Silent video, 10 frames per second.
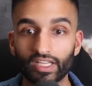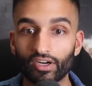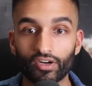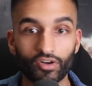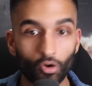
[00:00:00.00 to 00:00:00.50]

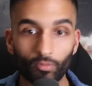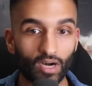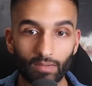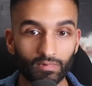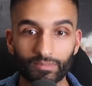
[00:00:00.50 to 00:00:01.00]
There are no
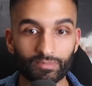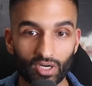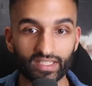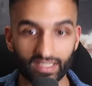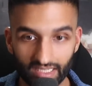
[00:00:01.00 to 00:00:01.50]
problems
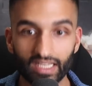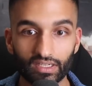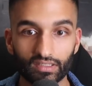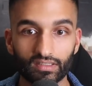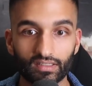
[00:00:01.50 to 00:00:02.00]
present
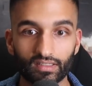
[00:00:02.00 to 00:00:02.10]
here.